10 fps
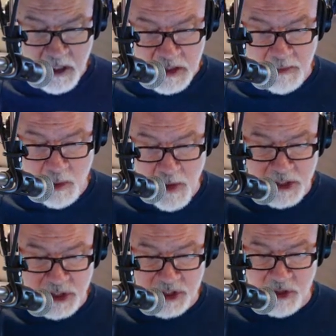So let me
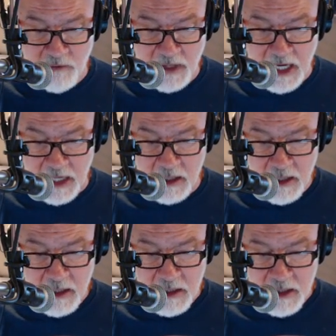watch the serve again.
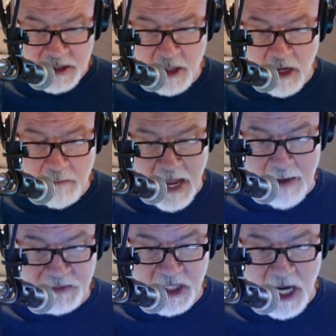So he
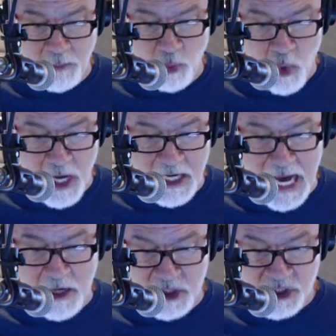pops it up with one
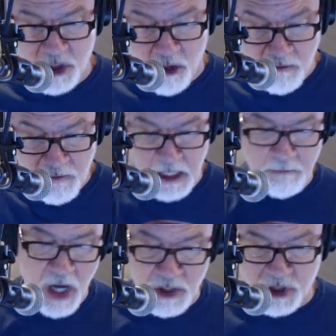hand on the serve and he
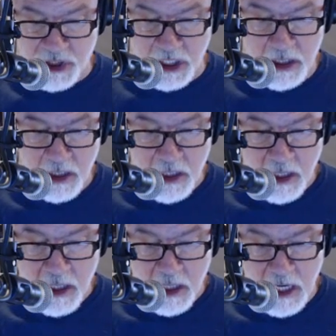punches it.
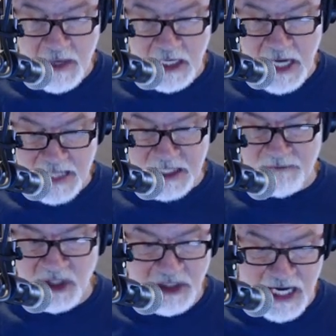And then guys
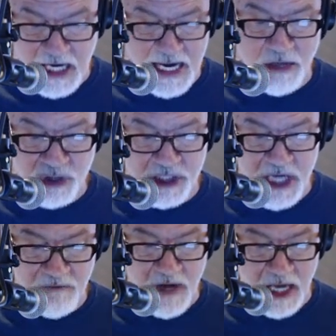have to dig it out just
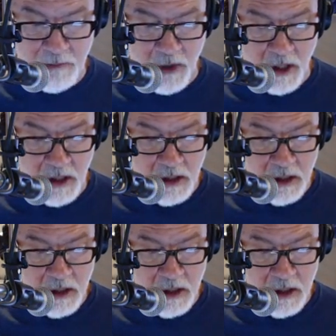like volleyball.